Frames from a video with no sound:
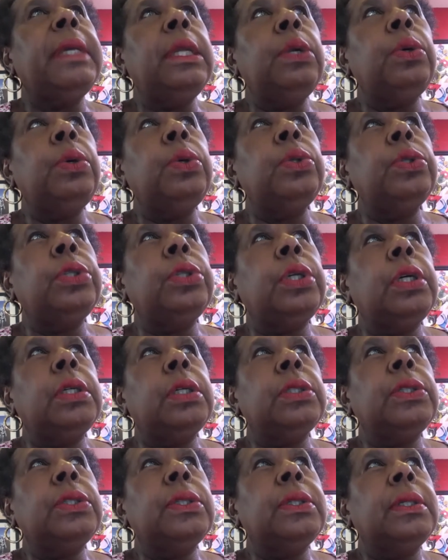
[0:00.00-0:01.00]

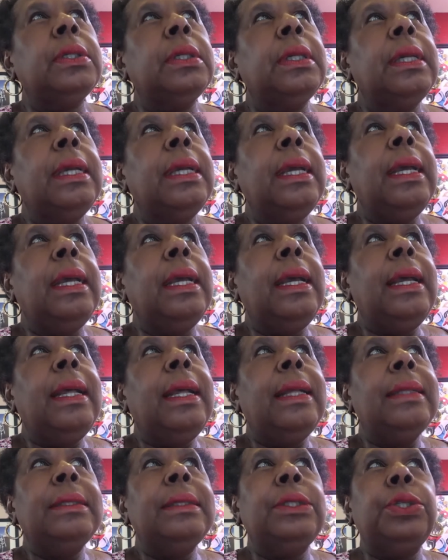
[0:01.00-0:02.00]
juntos,
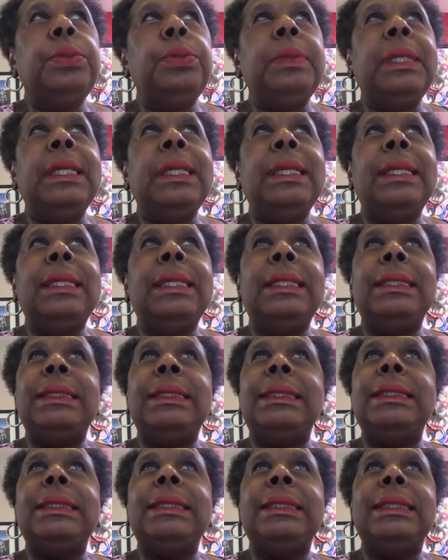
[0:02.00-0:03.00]
to me,
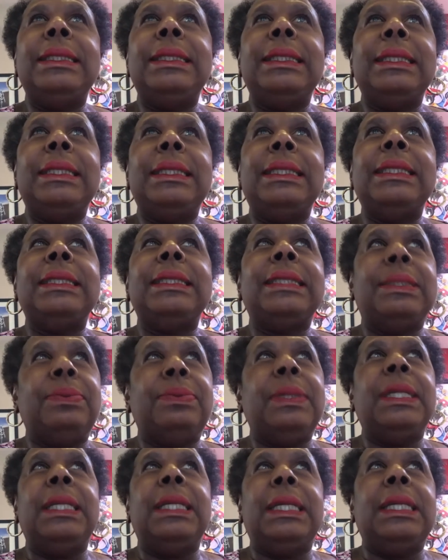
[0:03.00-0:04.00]
is
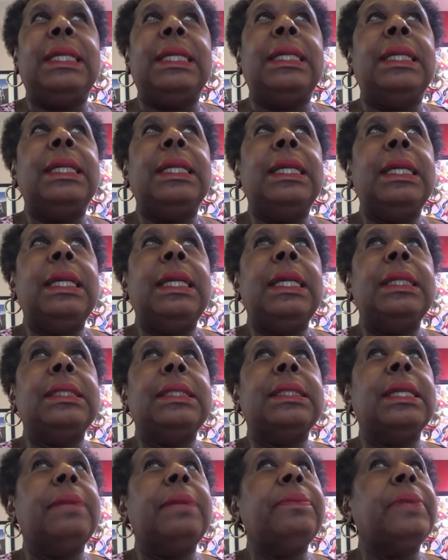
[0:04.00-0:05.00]
really
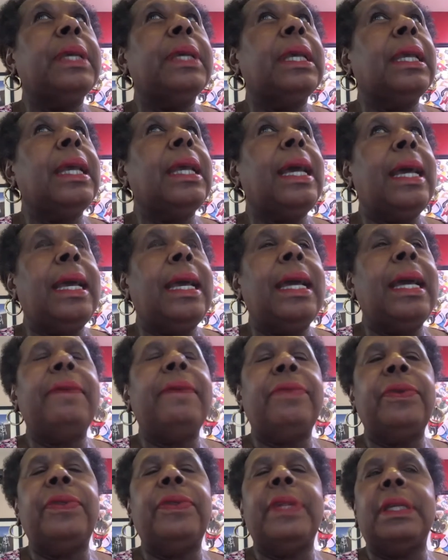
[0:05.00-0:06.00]
something I have
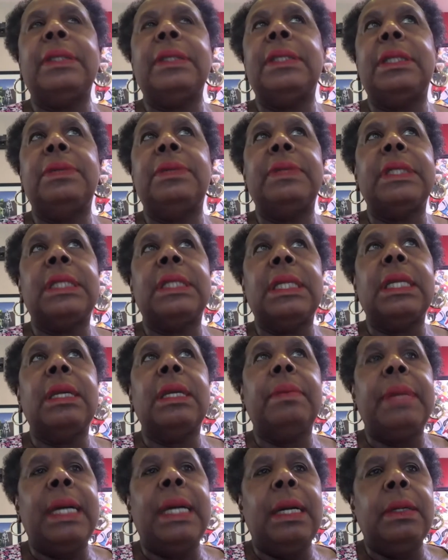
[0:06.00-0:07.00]
to think seriously
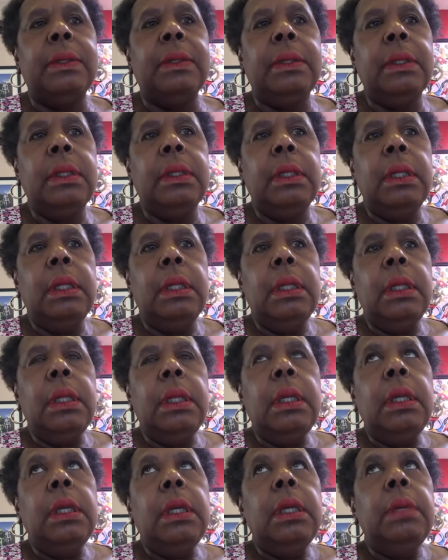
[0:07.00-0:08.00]
about,
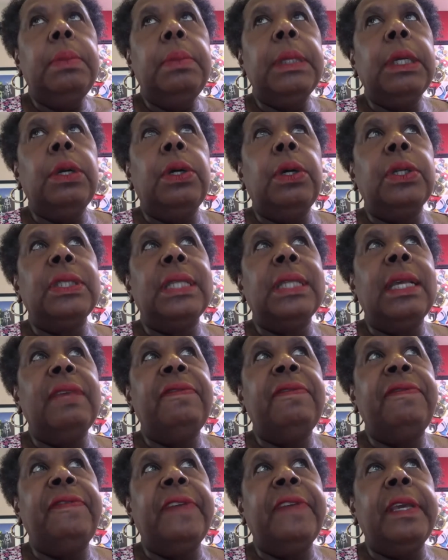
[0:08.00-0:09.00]
because I
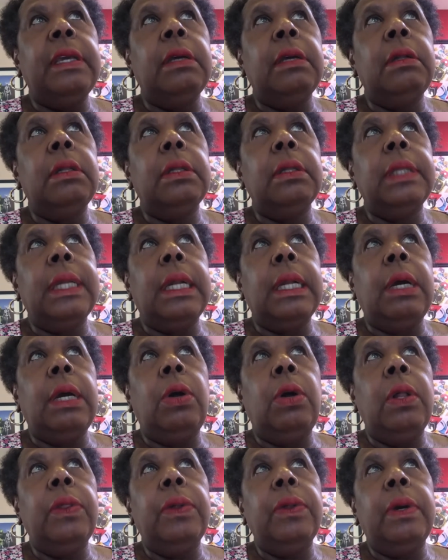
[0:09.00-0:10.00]
feel that
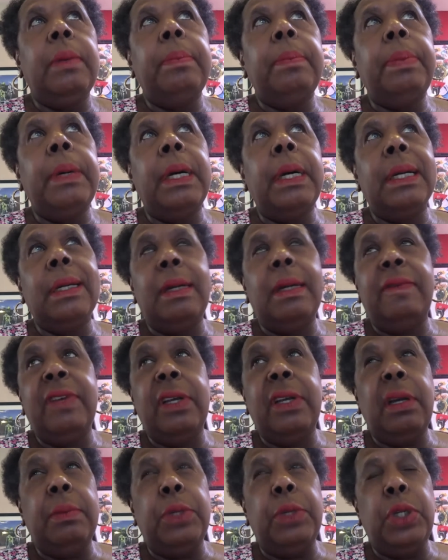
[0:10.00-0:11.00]
although I'm part of a
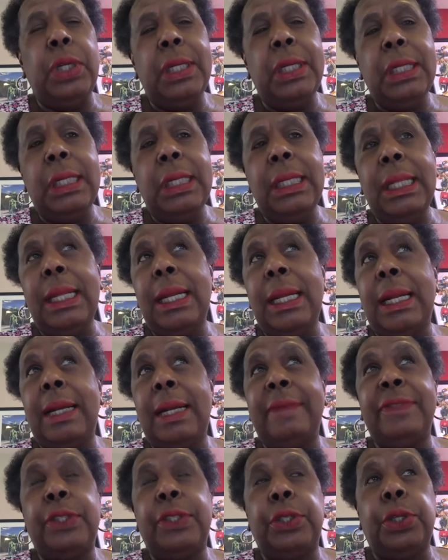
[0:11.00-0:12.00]
community that I
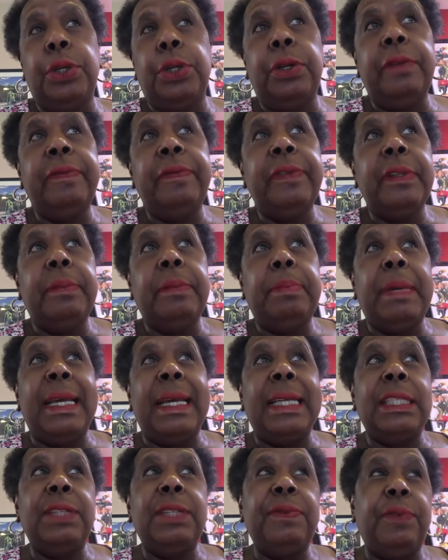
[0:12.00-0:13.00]
have served for the
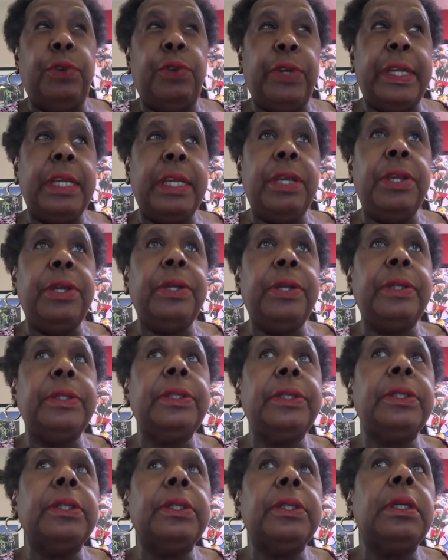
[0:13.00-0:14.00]
past 40 years,